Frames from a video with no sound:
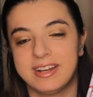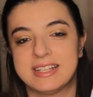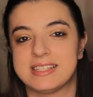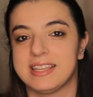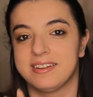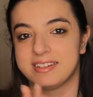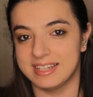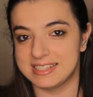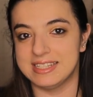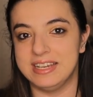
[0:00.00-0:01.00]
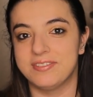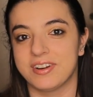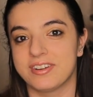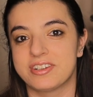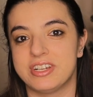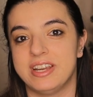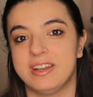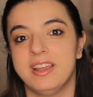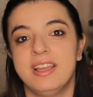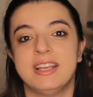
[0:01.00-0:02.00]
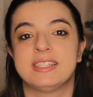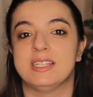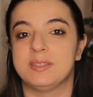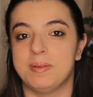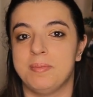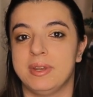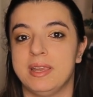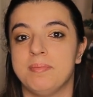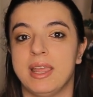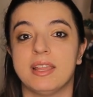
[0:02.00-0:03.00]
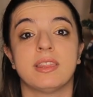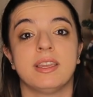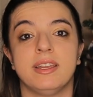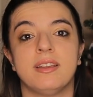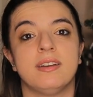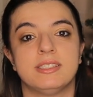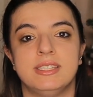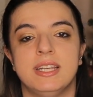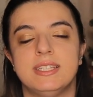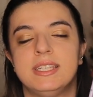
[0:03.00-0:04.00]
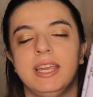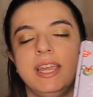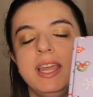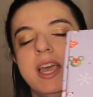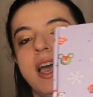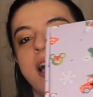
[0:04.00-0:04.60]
It's their Disney version, since Vivity mainly does Disney.